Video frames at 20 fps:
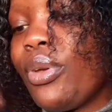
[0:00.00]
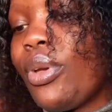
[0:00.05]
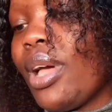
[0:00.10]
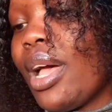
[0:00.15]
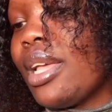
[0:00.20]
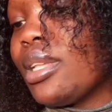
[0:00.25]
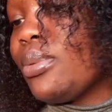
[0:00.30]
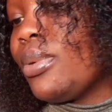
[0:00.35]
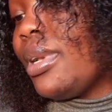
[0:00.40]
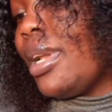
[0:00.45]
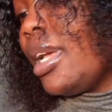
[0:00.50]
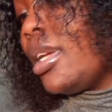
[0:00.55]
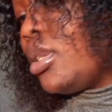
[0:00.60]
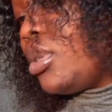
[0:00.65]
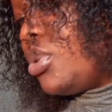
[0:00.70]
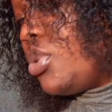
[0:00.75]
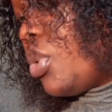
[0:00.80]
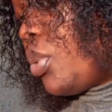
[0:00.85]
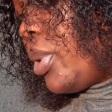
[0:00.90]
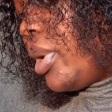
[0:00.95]
guys would like
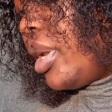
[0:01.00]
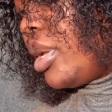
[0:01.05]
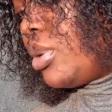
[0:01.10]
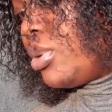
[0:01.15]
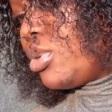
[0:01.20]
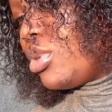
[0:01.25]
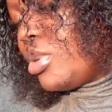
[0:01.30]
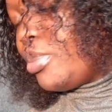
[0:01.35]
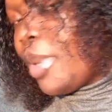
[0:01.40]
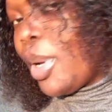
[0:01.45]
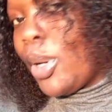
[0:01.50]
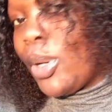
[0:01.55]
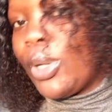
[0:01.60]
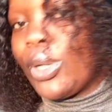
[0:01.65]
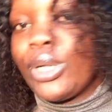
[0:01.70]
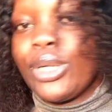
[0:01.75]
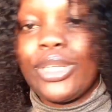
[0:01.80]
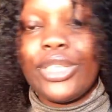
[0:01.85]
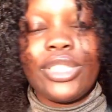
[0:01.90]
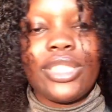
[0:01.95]
to know what I use in my
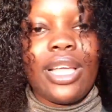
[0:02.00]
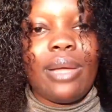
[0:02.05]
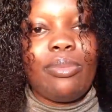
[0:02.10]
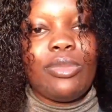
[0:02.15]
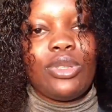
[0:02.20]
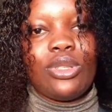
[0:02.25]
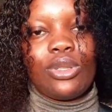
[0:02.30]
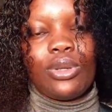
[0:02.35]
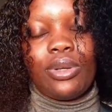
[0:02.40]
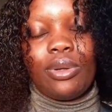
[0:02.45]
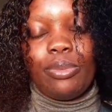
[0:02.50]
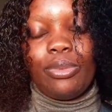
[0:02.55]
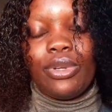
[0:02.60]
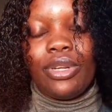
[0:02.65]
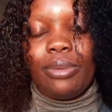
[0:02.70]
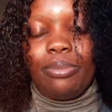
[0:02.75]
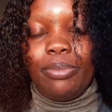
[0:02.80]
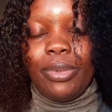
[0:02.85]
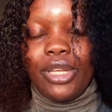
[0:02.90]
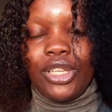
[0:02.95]
curls, I'm just gonna put
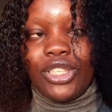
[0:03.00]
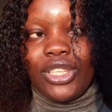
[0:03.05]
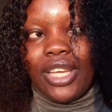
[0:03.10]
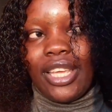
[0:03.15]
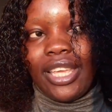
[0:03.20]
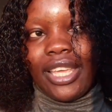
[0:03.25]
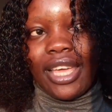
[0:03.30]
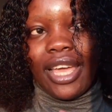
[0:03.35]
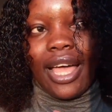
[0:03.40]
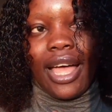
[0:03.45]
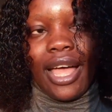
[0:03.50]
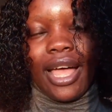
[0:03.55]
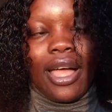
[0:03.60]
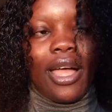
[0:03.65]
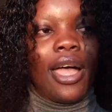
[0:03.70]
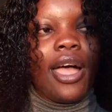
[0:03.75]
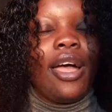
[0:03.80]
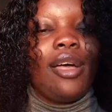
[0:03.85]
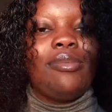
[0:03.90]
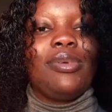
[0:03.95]
a picture here
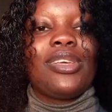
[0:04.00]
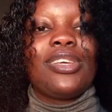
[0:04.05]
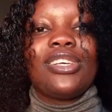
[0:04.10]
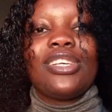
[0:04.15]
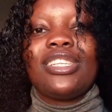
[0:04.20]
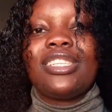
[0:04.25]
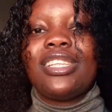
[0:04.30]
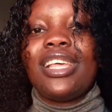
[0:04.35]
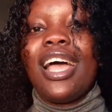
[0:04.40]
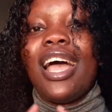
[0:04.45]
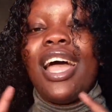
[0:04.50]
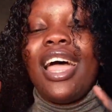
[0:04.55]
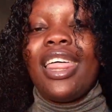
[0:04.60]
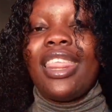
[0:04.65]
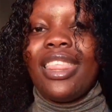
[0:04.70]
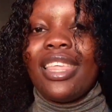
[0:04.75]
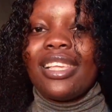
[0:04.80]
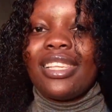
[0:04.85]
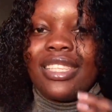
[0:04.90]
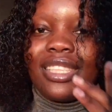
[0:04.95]
because
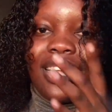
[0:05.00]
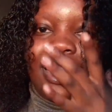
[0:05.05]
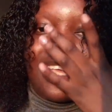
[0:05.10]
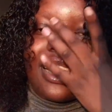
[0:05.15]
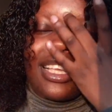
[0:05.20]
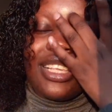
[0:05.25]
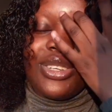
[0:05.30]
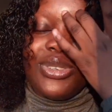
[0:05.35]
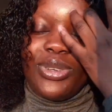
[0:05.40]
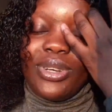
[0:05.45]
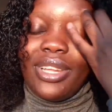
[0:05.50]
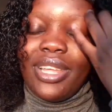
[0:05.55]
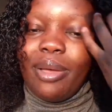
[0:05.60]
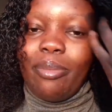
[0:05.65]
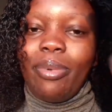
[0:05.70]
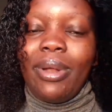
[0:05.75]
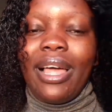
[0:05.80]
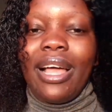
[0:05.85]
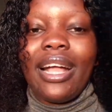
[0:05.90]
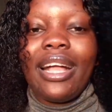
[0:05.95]
this thing is really a
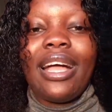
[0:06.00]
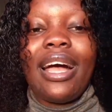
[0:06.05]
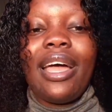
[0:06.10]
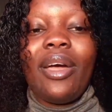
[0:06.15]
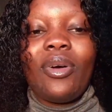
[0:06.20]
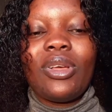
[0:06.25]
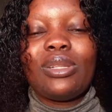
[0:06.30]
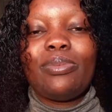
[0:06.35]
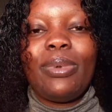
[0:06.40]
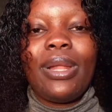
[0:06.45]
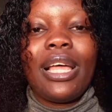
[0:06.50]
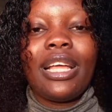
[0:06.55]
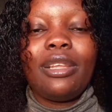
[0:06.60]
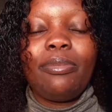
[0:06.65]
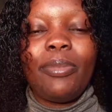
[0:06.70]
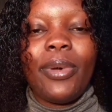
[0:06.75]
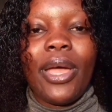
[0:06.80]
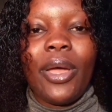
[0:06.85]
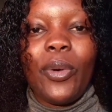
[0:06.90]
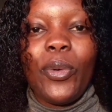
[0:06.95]
plug. I was
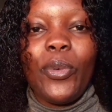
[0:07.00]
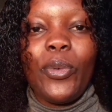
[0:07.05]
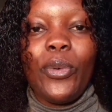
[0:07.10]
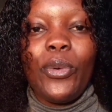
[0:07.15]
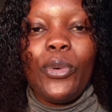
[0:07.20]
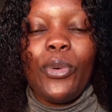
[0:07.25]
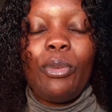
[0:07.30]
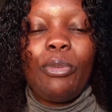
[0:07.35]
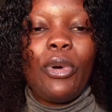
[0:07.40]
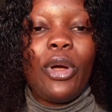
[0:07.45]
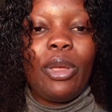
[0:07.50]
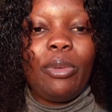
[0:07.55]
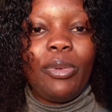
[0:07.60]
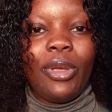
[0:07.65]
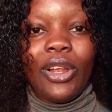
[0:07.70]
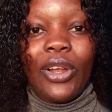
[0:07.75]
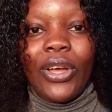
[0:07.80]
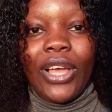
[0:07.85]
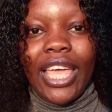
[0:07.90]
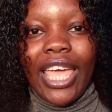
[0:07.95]
plugged by boy
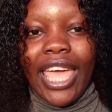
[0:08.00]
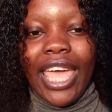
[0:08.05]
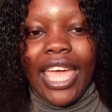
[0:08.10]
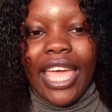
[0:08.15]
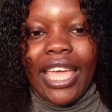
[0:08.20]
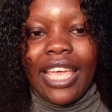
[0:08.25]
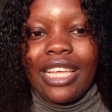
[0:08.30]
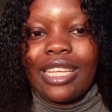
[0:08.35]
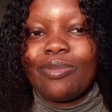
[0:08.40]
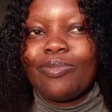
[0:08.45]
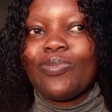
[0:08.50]
Pillow K